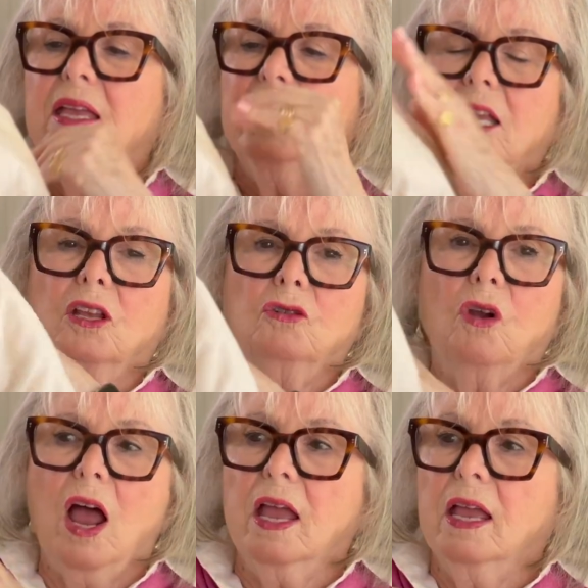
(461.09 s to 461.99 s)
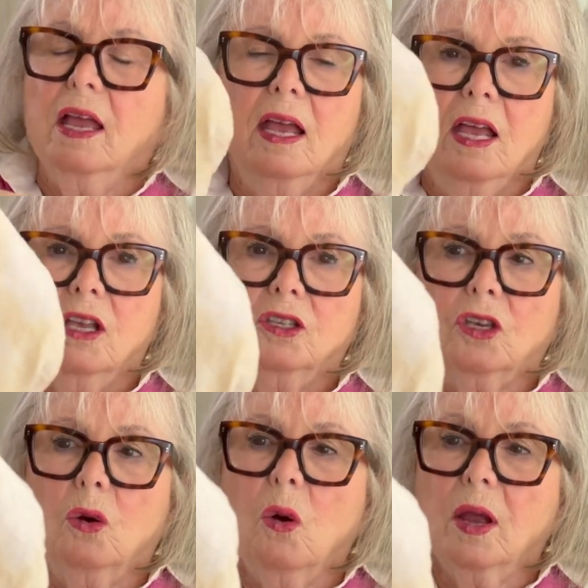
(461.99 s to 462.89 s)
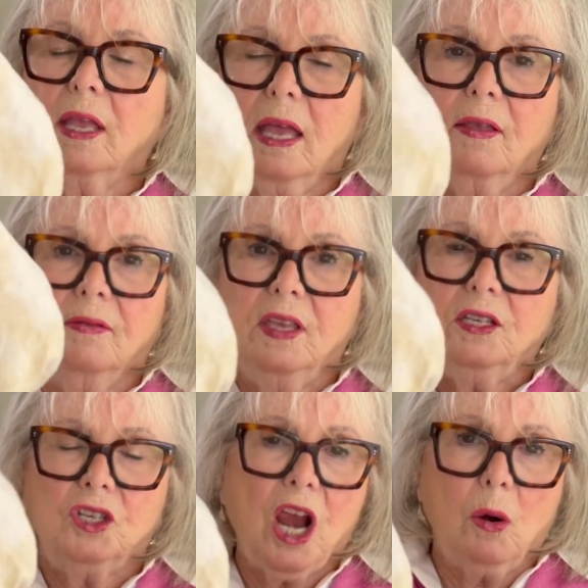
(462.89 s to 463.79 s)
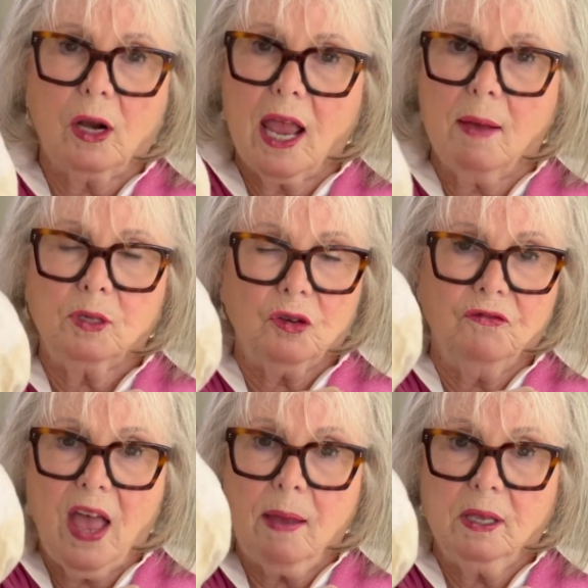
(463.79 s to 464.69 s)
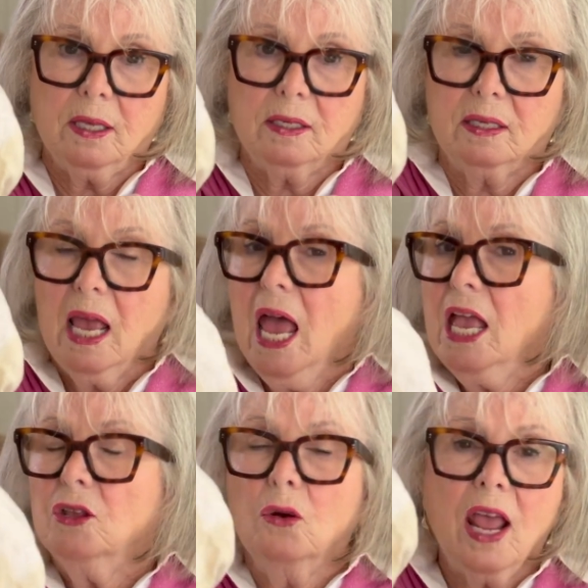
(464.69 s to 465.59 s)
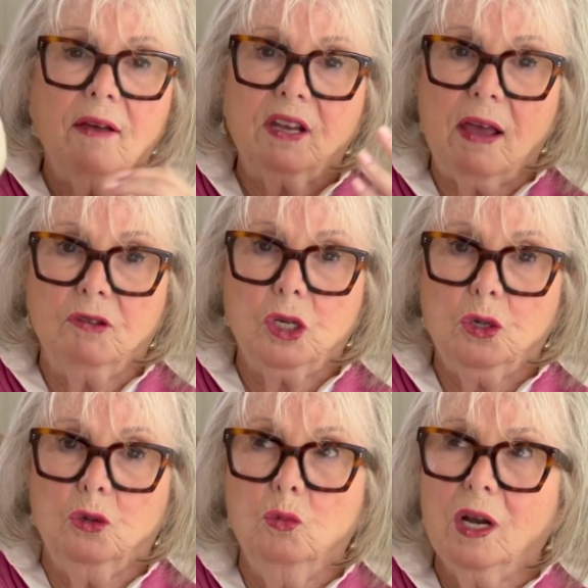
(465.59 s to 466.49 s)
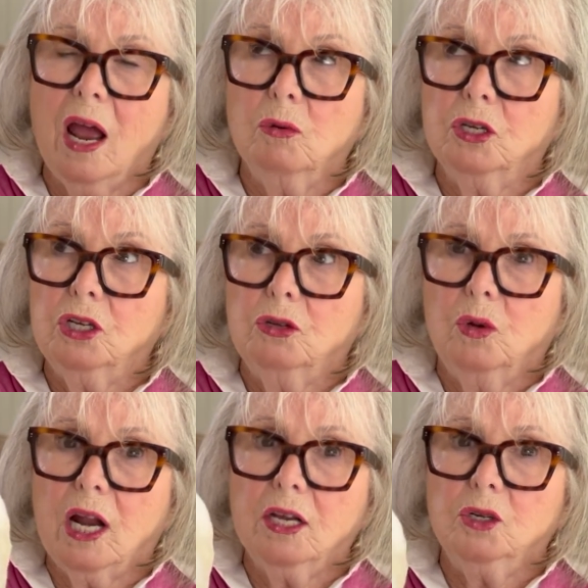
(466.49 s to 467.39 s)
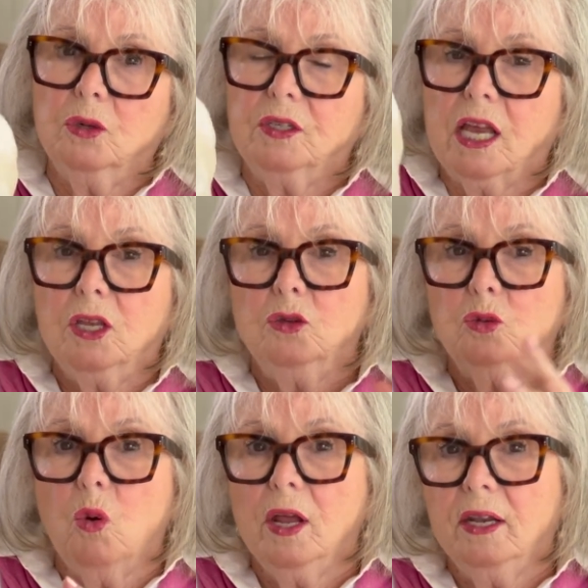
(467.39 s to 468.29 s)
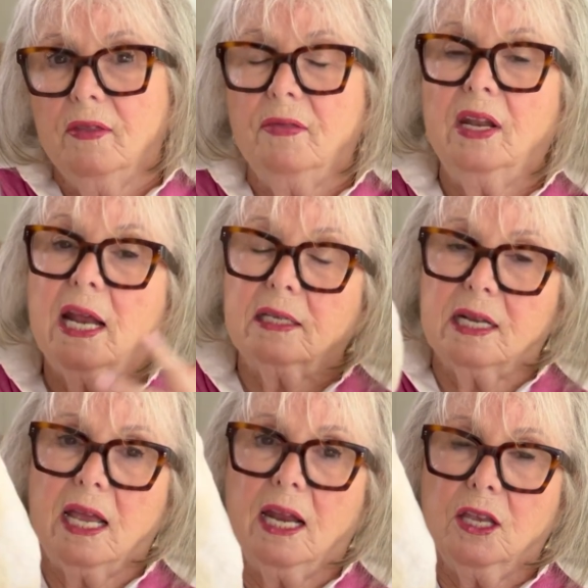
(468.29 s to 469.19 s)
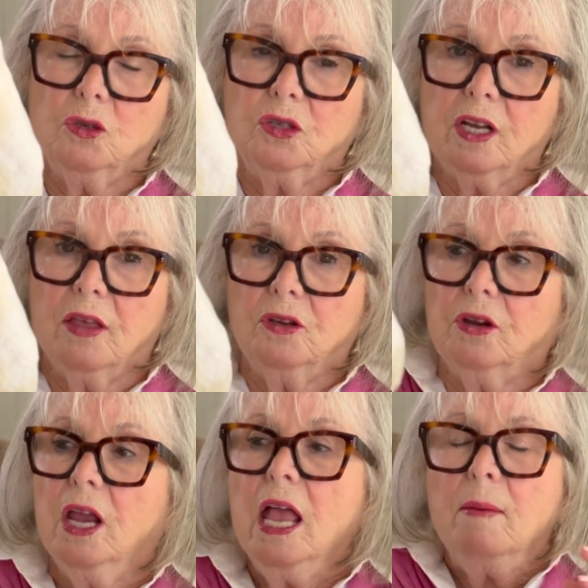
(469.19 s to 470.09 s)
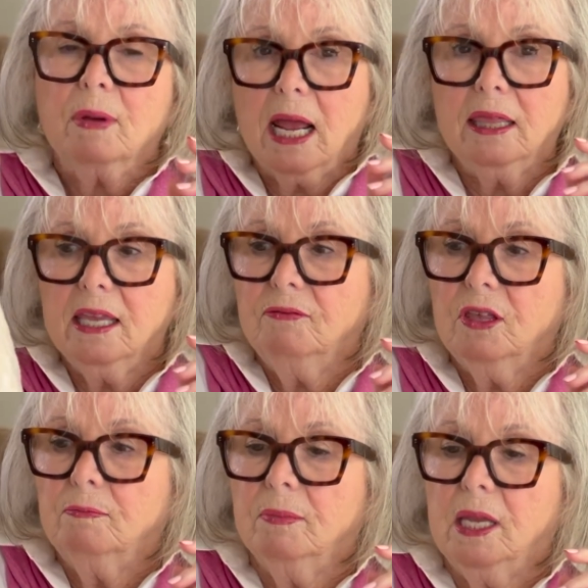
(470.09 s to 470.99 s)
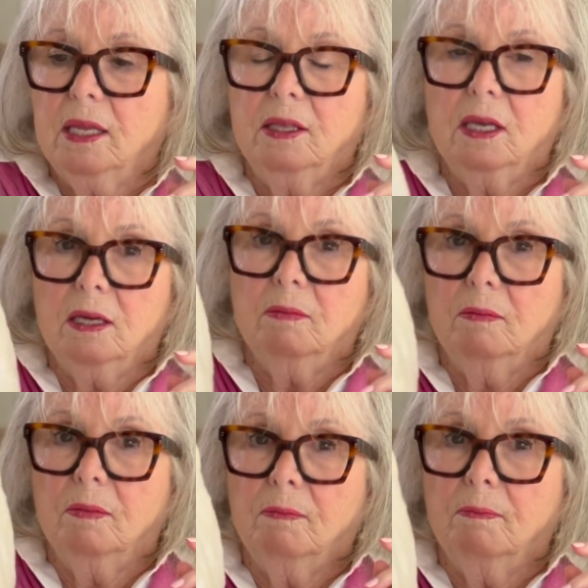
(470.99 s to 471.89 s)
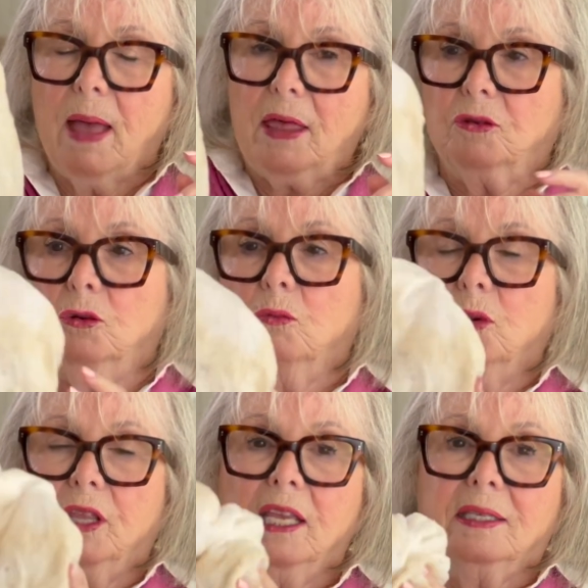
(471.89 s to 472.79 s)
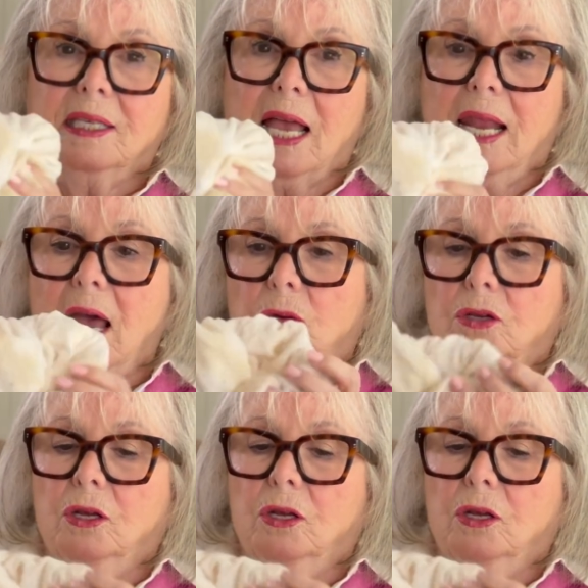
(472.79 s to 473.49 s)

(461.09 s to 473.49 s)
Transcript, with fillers: it can dry. So these shower caps are fabulous. You don't have to have two. What I would what I do is I use one and then the next night I use another, but I leave them in the bathroom with inside out.